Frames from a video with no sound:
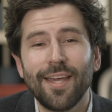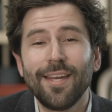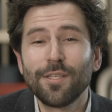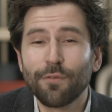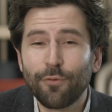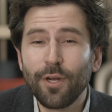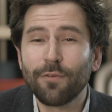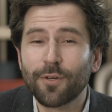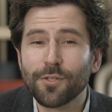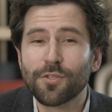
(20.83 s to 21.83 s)
It is a free
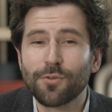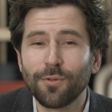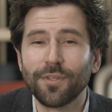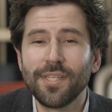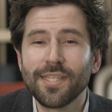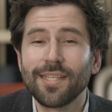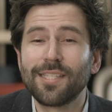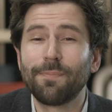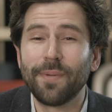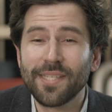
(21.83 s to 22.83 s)
of cost tool designed
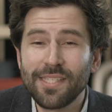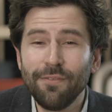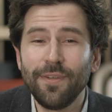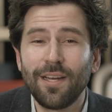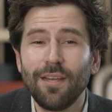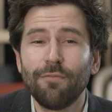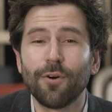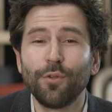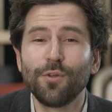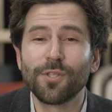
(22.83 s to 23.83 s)
specifically
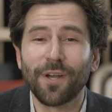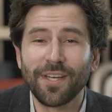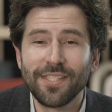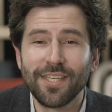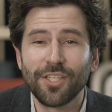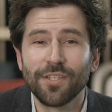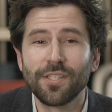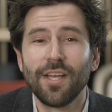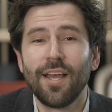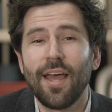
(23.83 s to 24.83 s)
for news organizations